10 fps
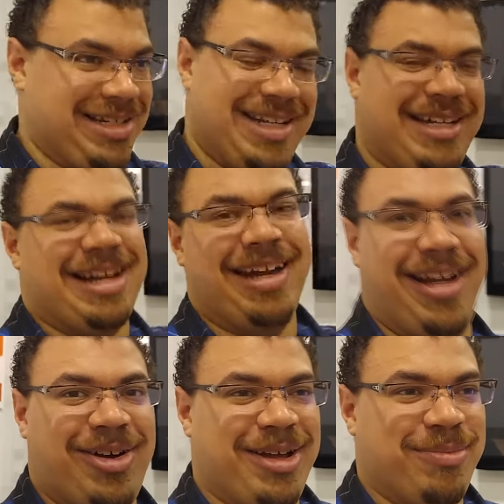I did
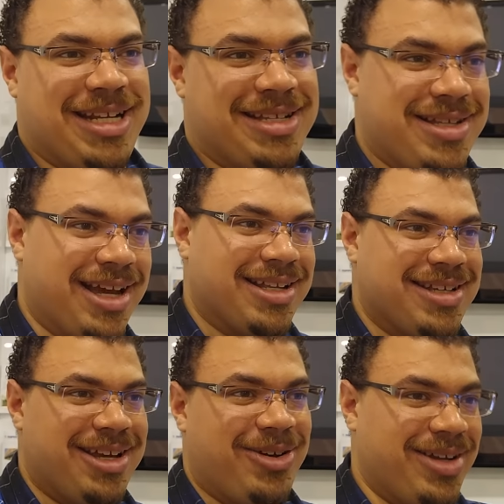not know him ten
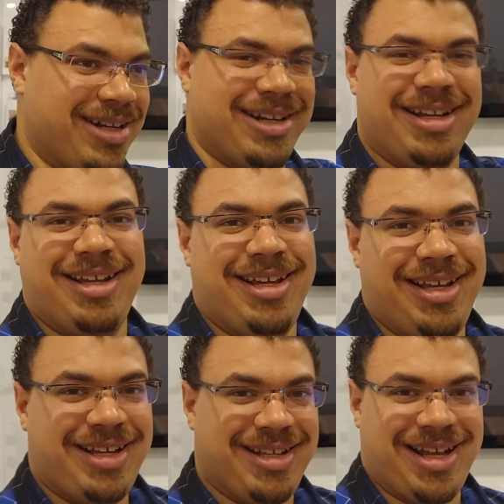seconds ago, and
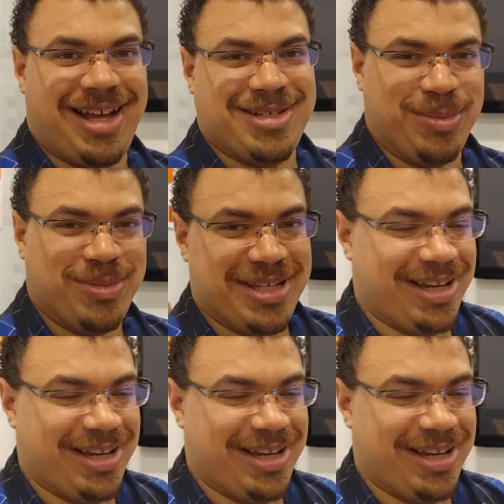he's awesome.